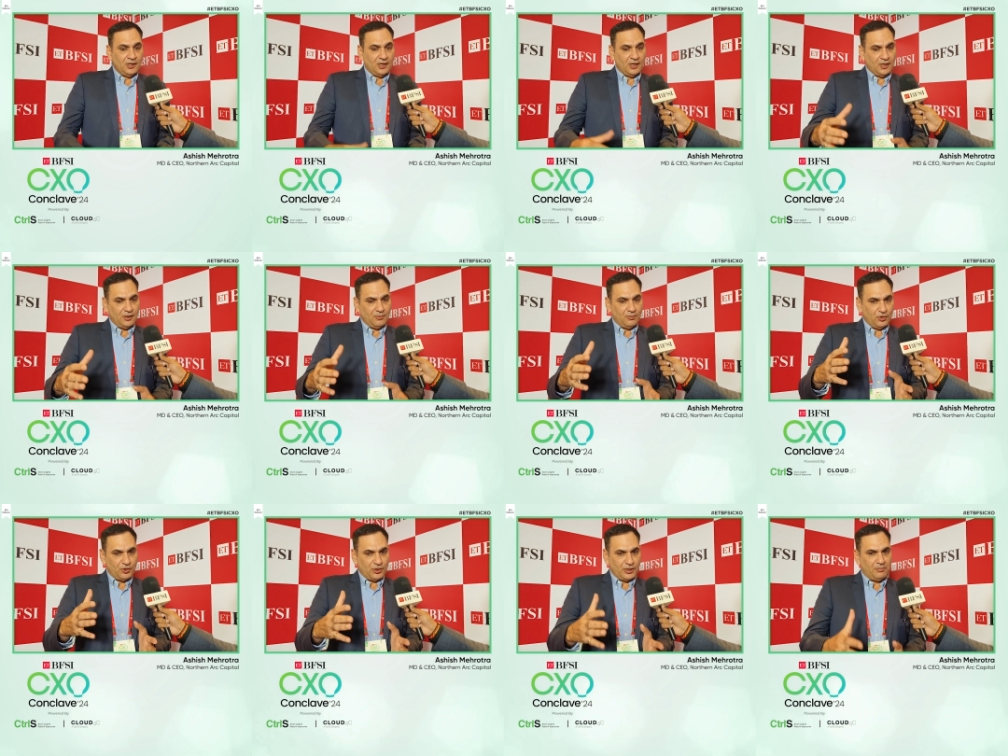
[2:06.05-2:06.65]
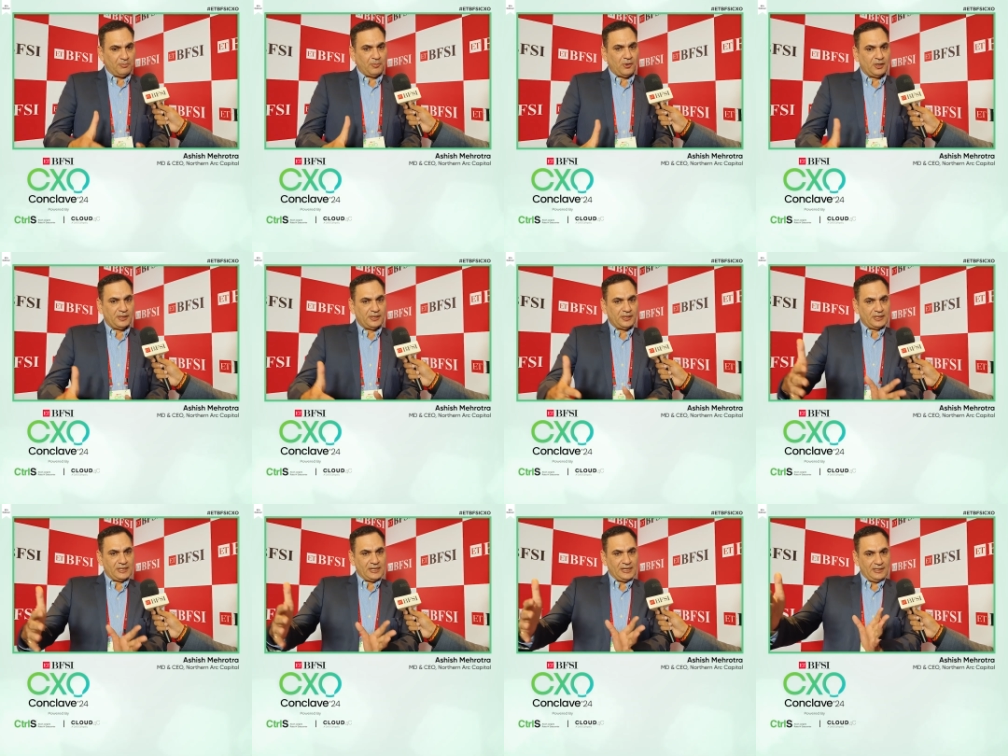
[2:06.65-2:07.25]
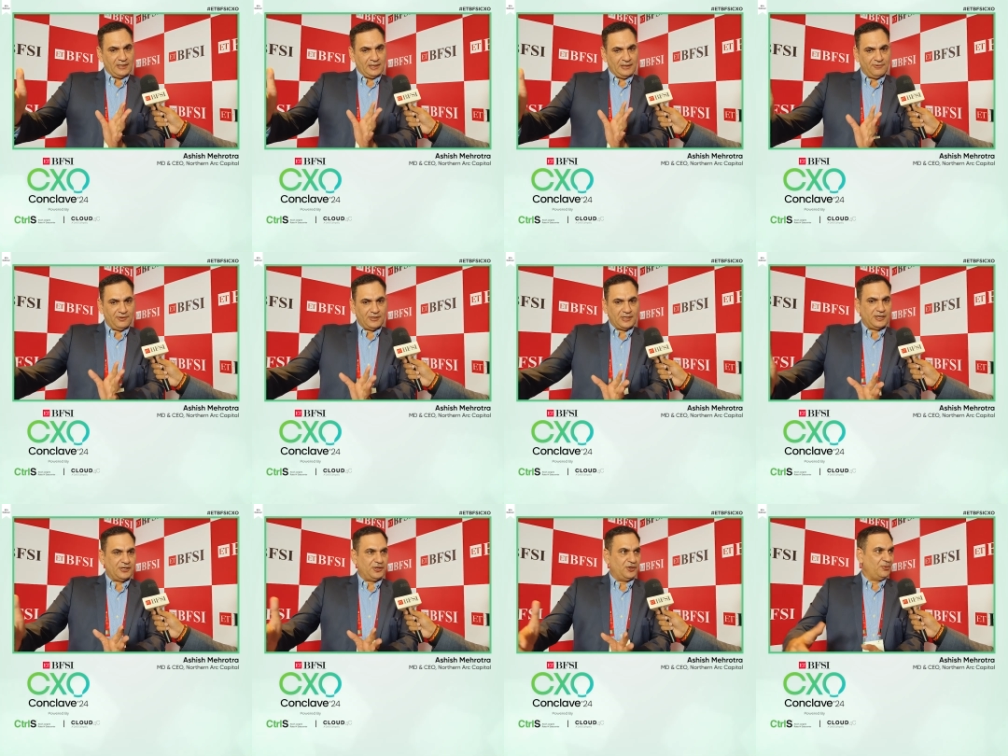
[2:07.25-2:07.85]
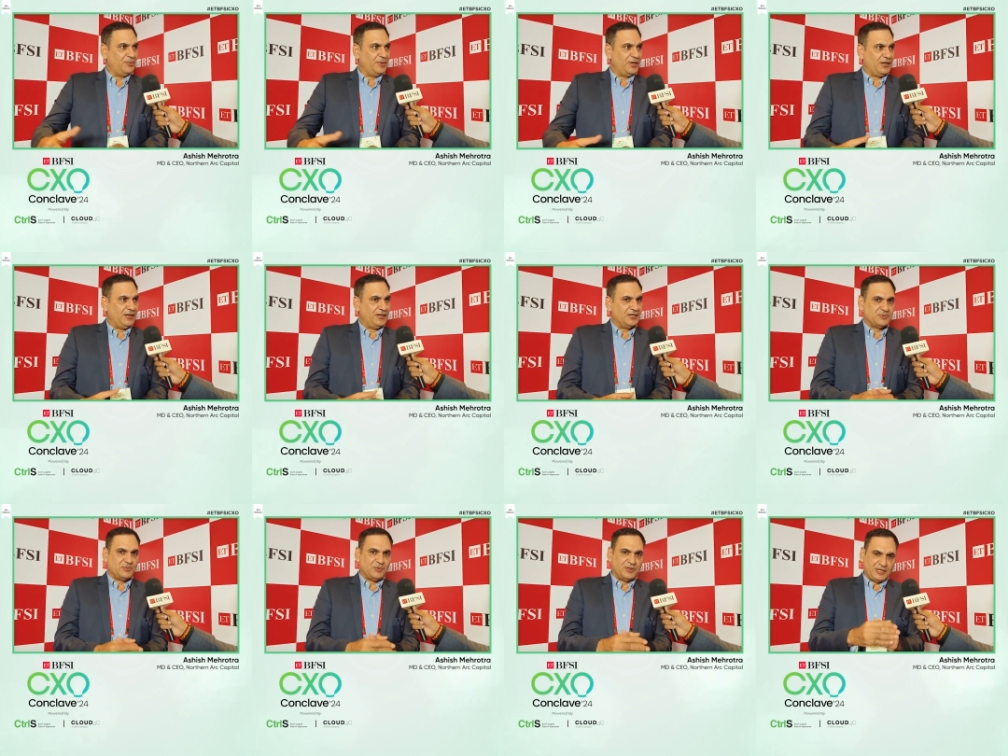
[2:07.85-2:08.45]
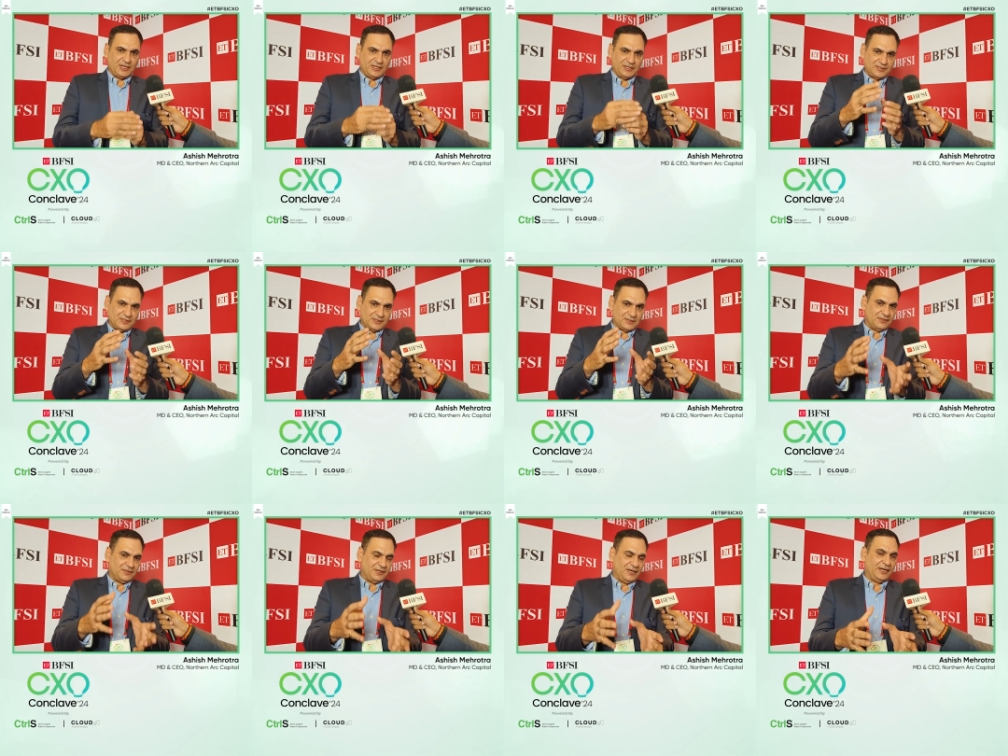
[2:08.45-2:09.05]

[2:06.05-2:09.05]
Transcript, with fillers: Uh, more importantly, lever our domain expertise,